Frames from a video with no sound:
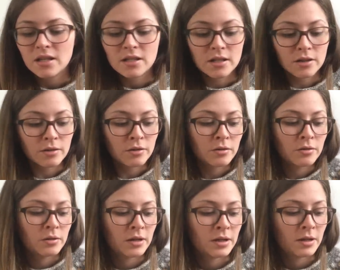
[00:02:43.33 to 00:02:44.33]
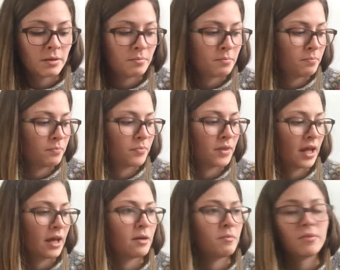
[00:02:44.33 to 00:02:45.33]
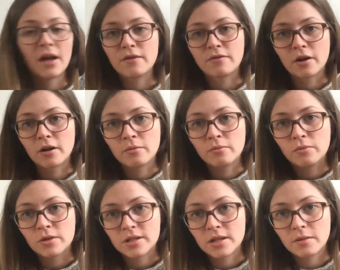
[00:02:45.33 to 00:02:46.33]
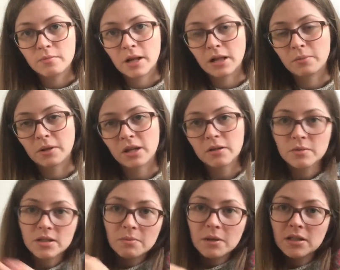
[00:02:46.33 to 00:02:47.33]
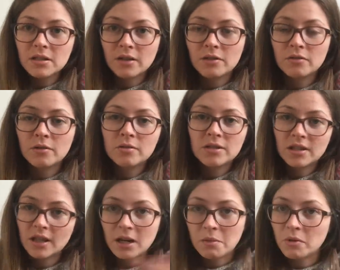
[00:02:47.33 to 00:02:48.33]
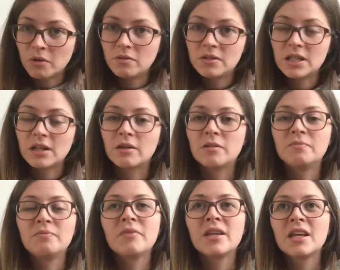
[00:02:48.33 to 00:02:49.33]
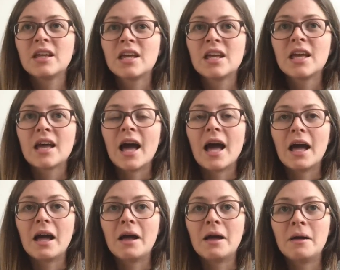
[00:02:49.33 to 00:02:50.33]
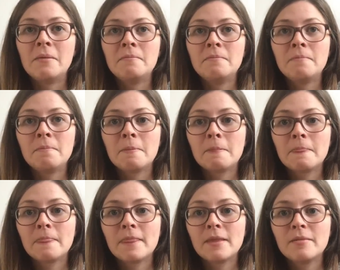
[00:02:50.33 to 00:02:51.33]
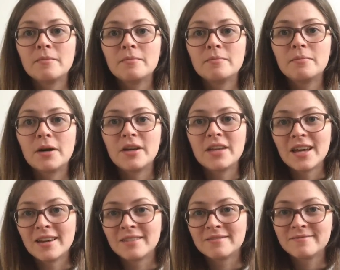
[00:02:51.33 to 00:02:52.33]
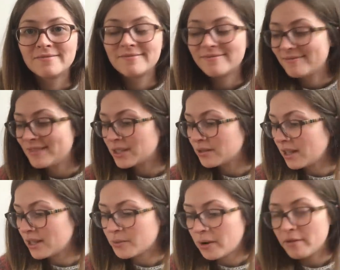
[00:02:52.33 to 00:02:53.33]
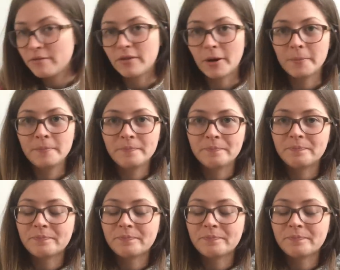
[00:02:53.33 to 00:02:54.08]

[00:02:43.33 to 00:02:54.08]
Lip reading: So that farm wasn't in Ballymoney, it was a bit down the road, and then I moved here. So that's where I'm from.